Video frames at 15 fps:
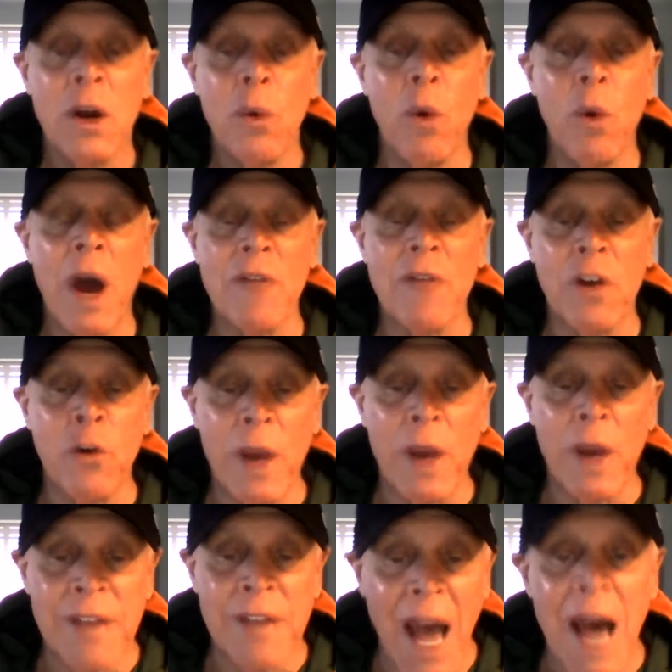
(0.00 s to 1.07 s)
We'll have a
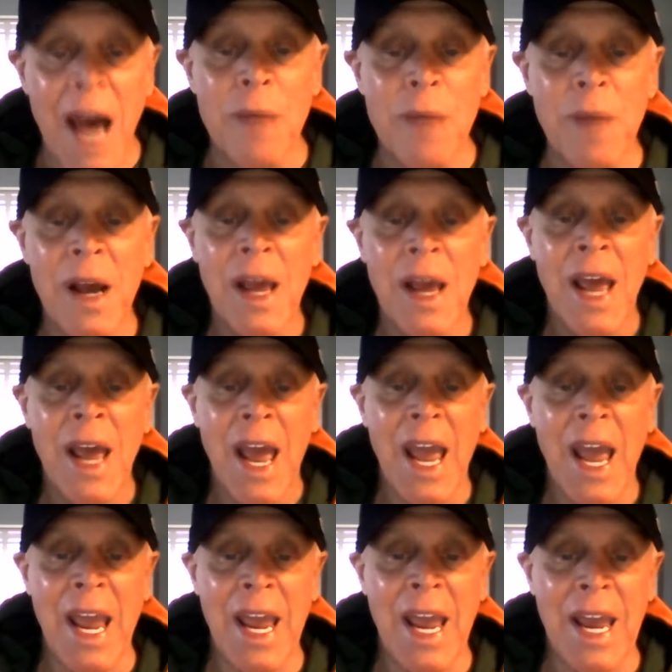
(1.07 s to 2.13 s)
great time.
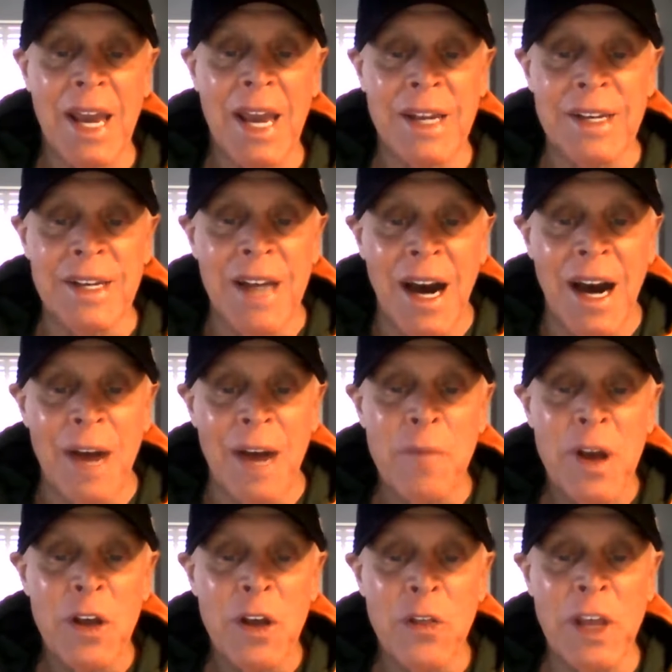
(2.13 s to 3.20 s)
And
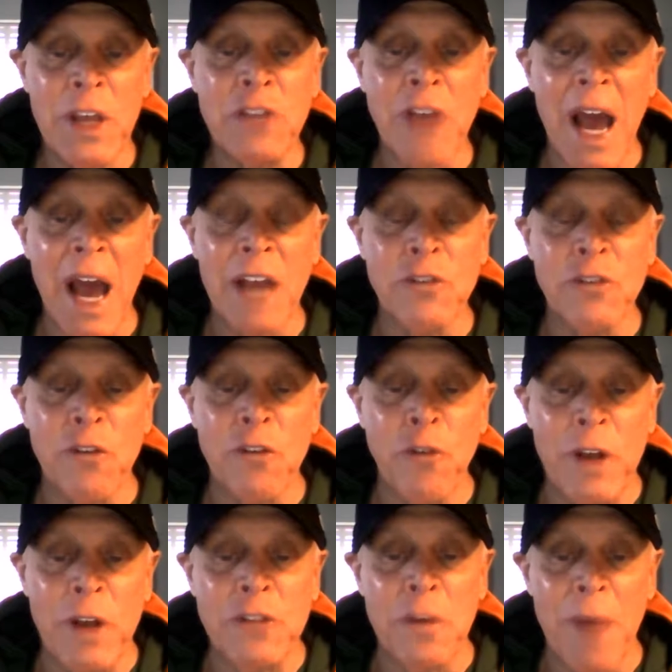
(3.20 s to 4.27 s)
these guys are
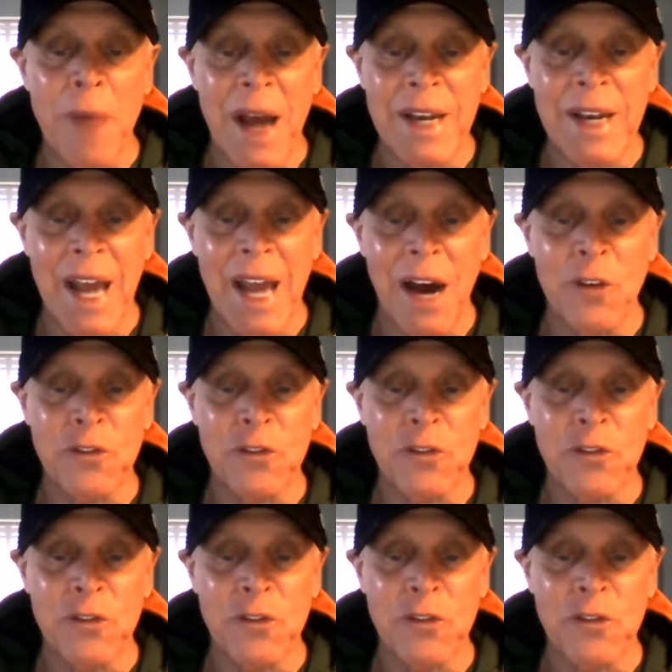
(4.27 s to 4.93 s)
friends of mine now.